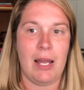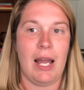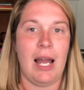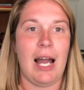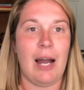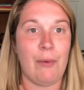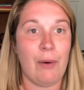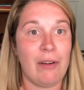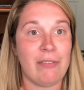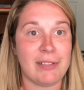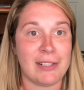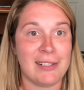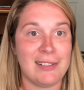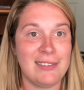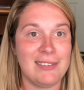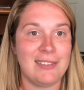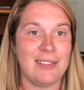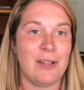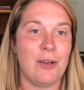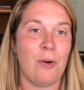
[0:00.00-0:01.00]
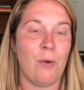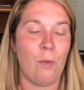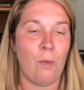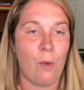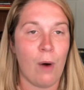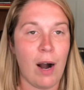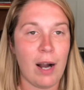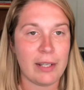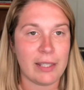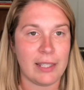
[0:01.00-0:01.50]
However,
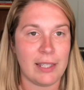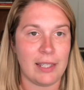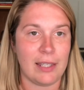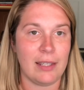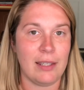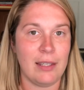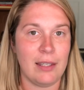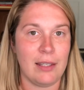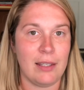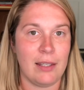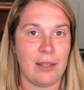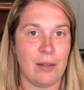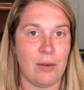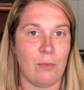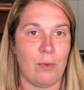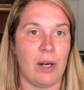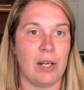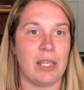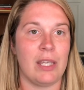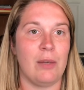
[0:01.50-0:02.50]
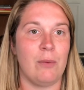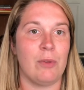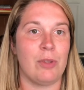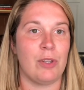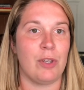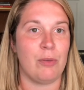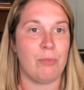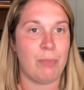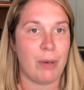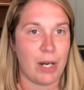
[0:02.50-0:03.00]
walking with
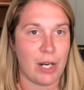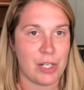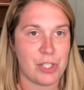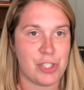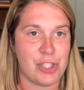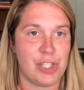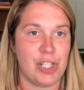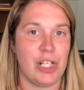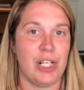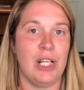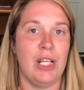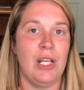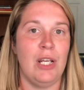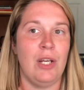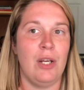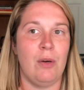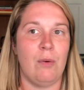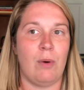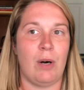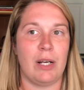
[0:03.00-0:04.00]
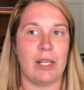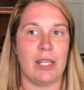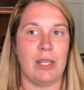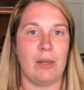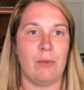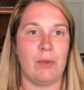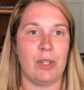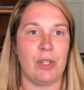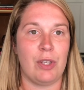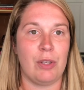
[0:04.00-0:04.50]
good posture, walking
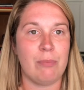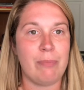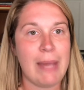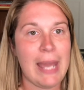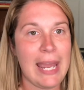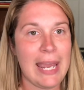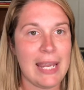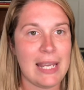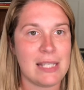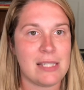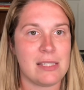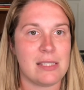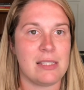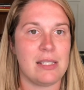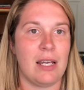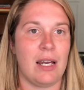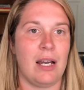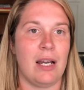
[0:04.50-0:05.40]
with a good pace,